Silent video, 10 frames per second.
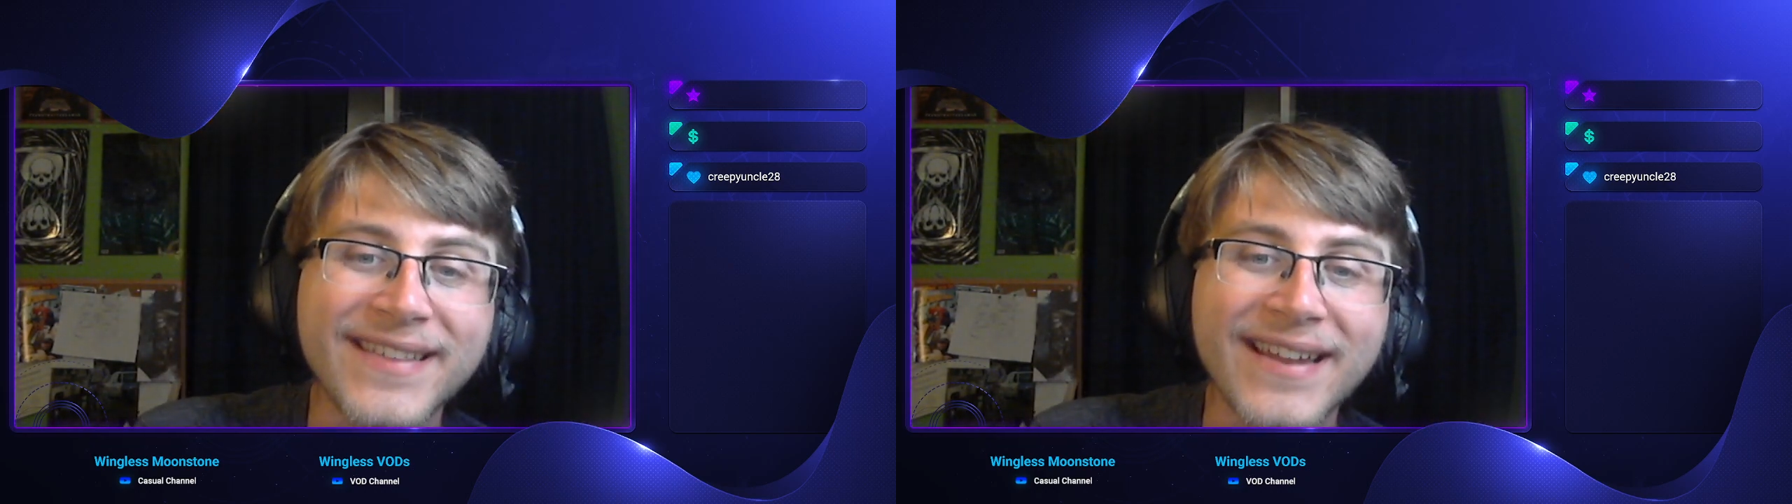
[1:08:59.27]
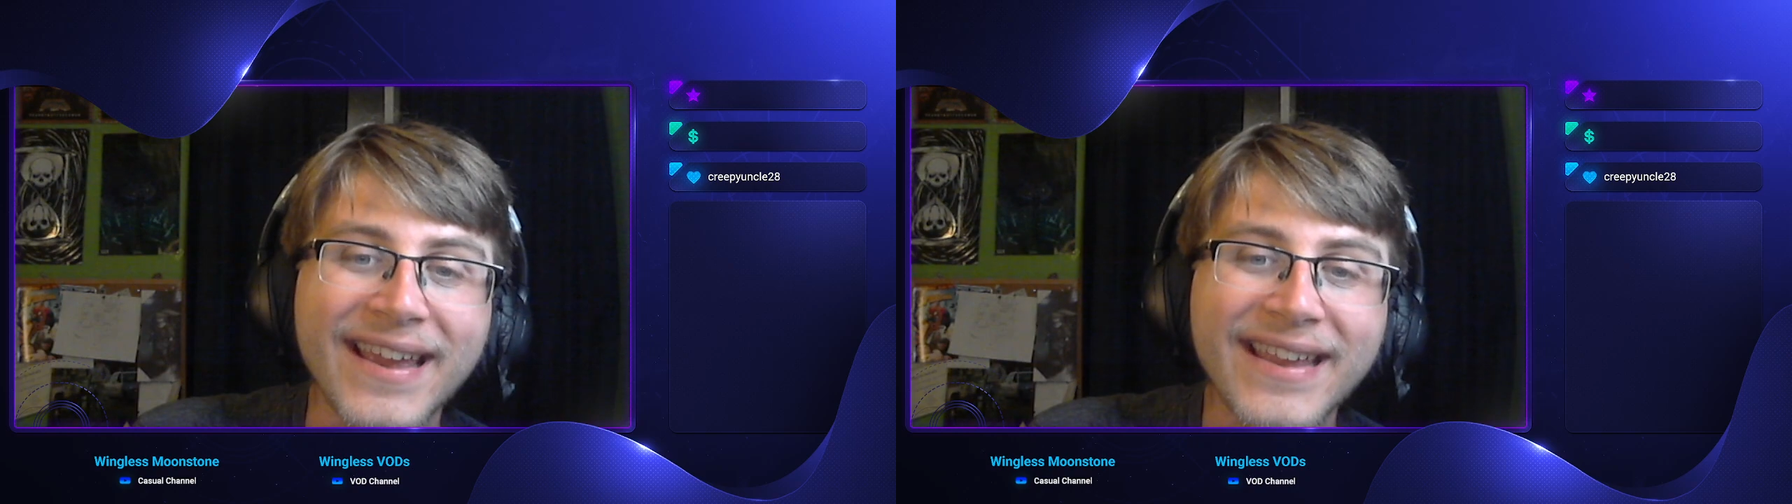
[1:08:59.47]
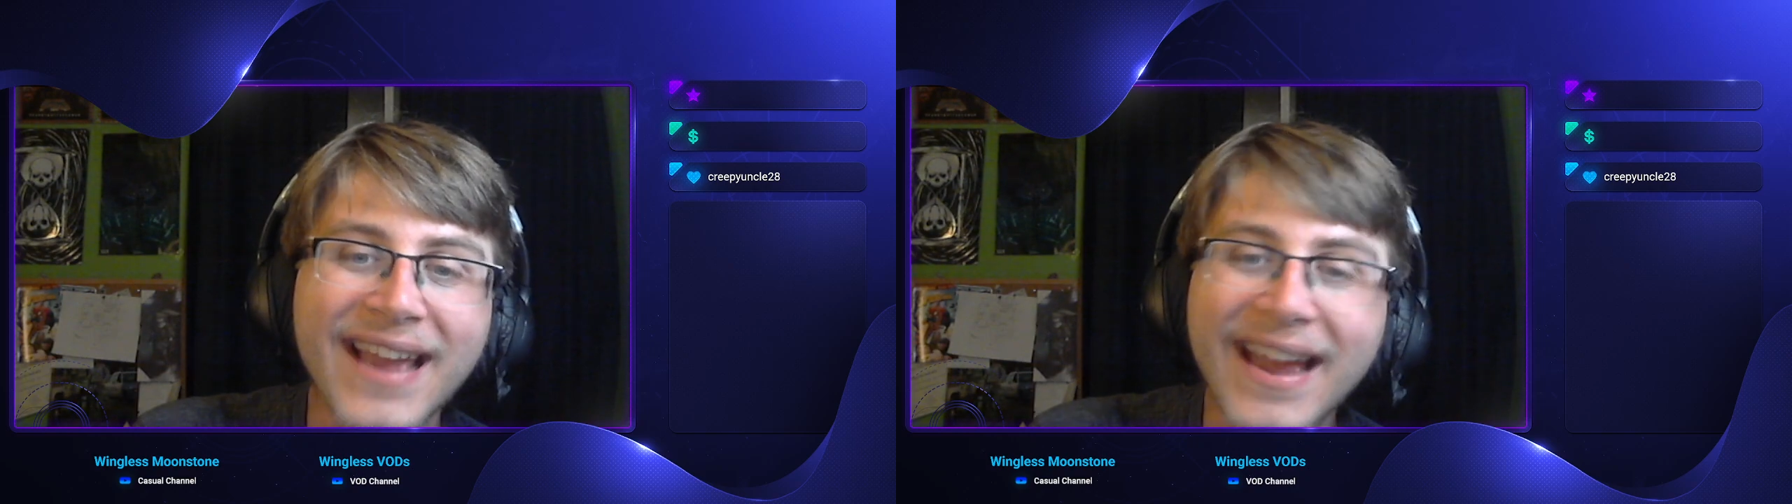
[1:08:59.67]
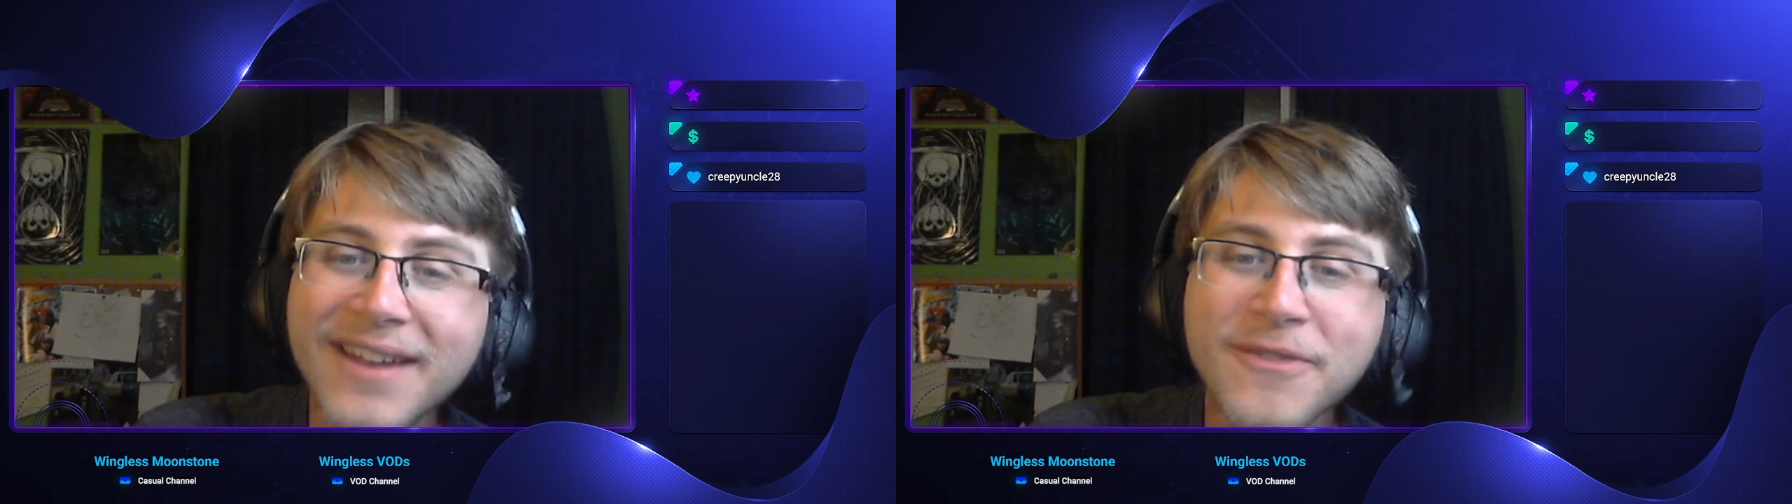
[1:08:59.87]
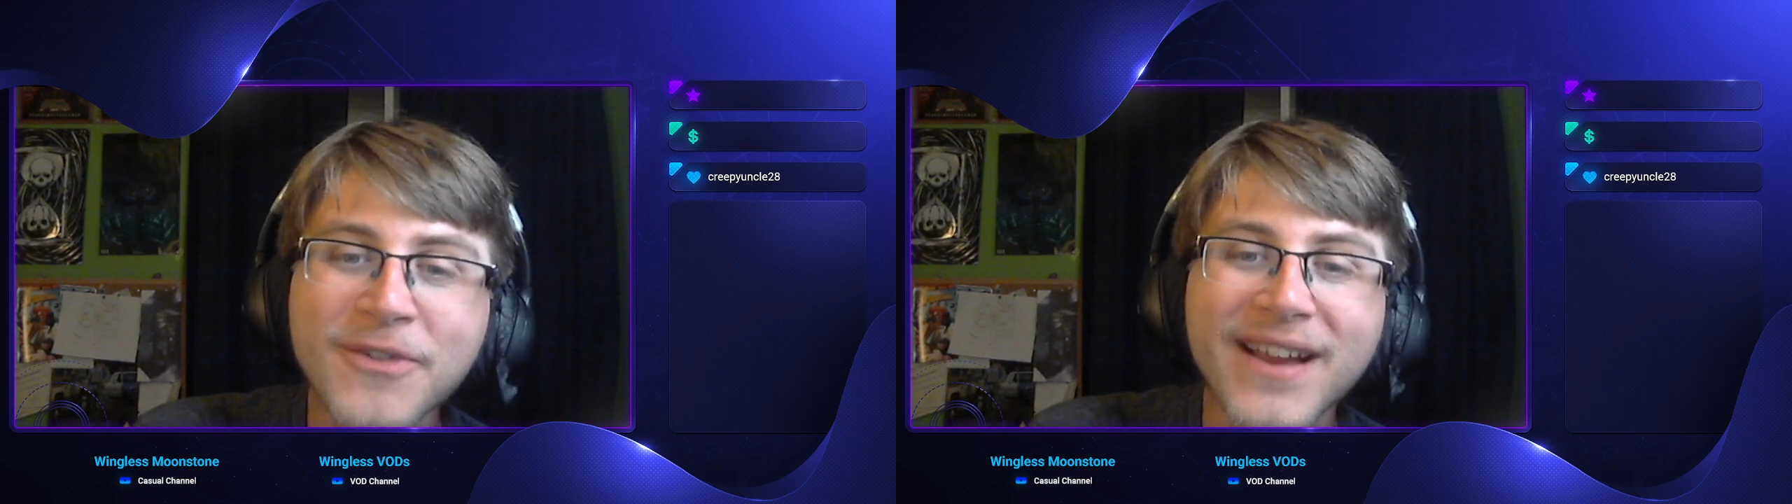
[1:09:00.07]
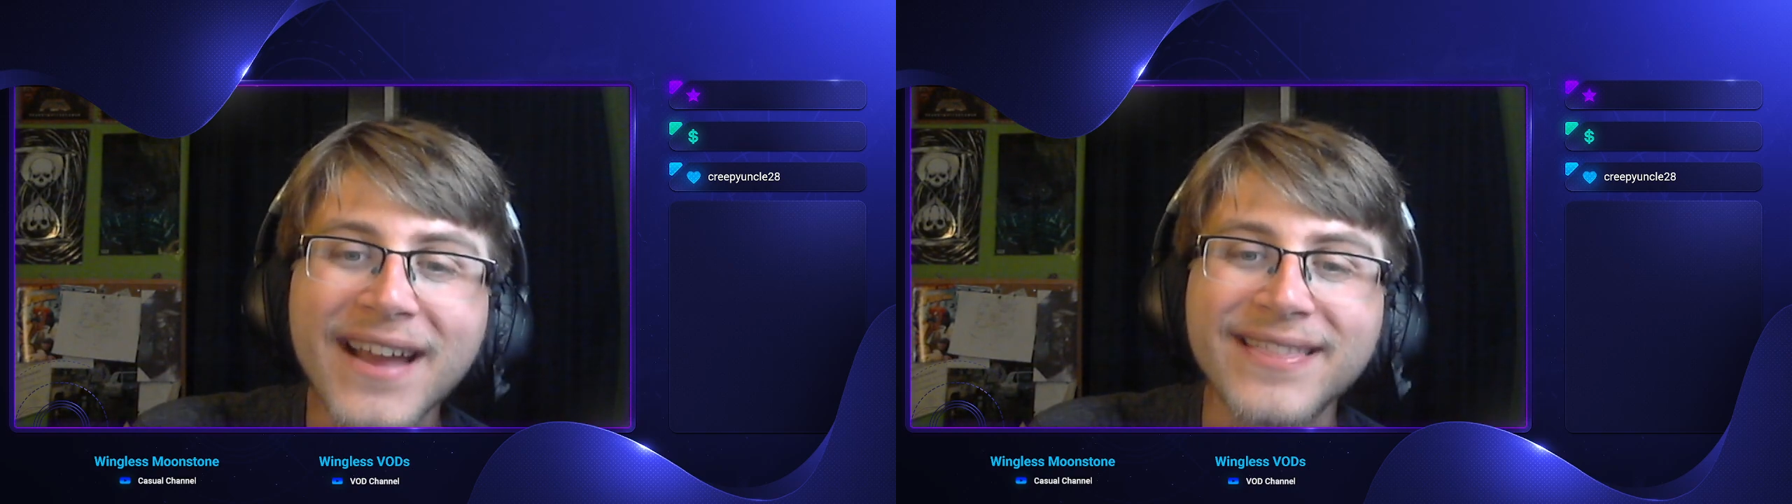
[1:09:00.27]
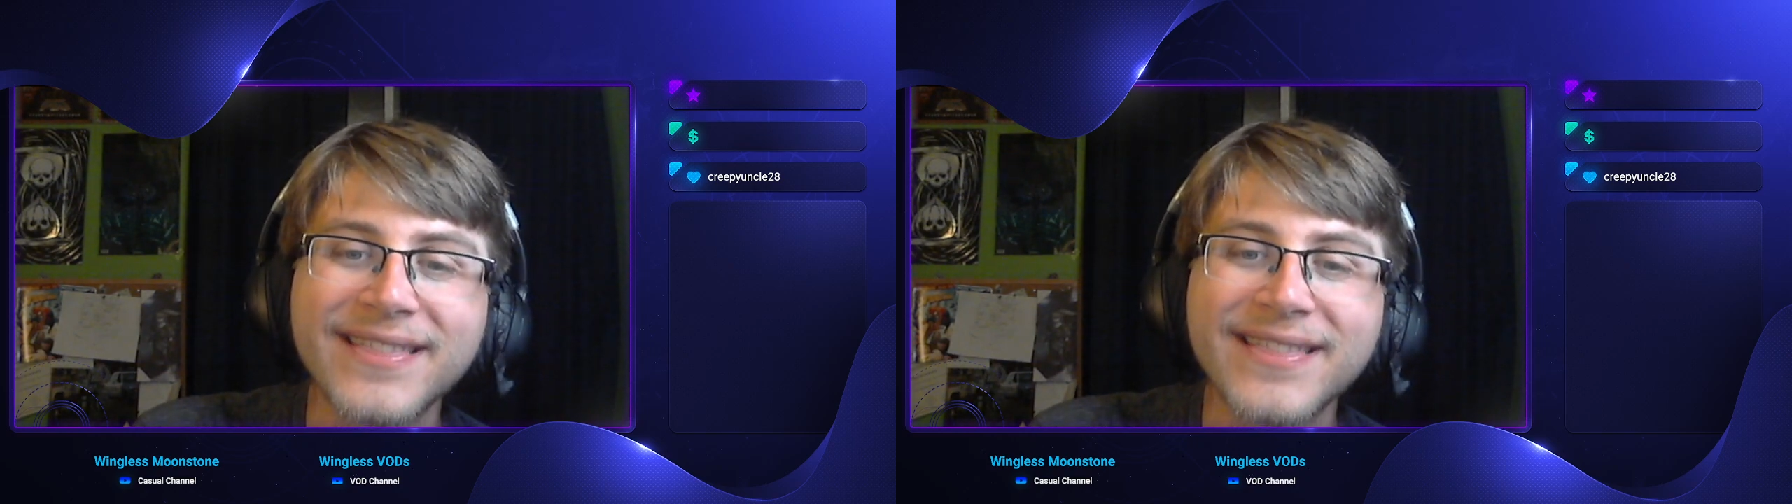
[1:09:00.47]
that I kind of forgot